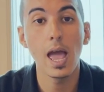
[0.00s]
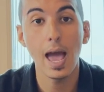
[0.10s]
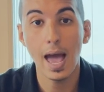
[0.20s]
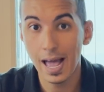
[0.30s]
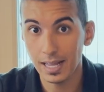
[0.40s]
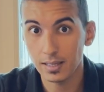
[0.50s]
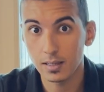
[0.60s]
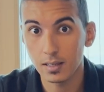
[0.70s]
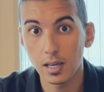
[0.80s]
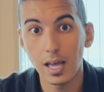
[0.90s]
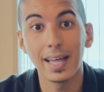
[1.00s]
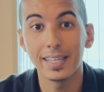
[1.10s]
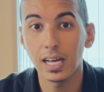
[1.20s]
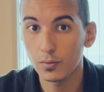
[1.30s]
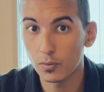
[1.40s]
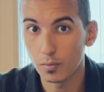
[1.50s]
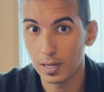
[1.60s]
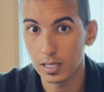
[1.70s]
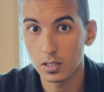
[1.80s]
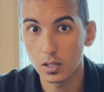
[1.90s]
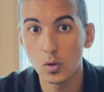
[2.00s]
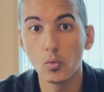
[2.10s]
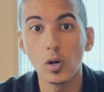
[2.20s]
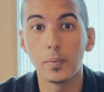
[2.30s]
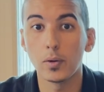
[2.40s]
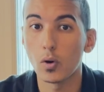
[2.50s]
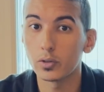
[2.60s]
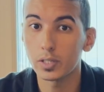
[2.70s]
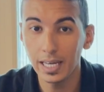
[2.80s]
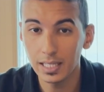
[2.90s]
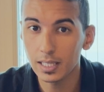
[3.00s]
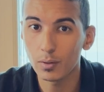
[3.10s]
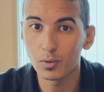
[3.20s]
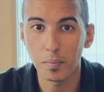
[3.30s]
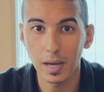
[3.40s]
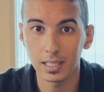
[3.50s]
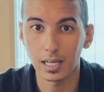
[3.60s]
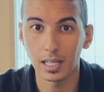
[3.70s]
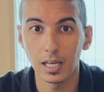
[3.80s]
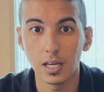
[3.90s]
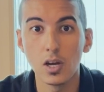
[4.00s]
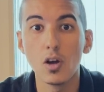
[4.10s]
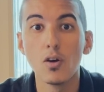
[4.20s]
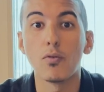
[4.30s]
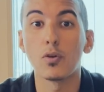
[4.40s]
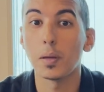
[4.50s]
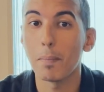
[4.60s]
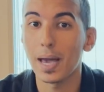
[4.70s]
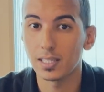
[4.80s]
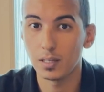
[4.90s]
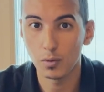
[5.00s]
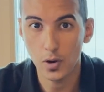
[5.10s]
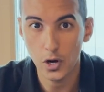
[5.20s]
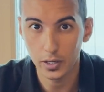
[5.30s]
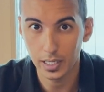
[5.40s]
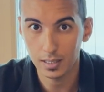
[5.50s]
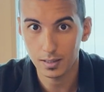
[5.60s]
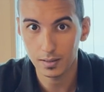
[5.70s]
Ads and ad formats will be rotated automatically for the maximum earnings.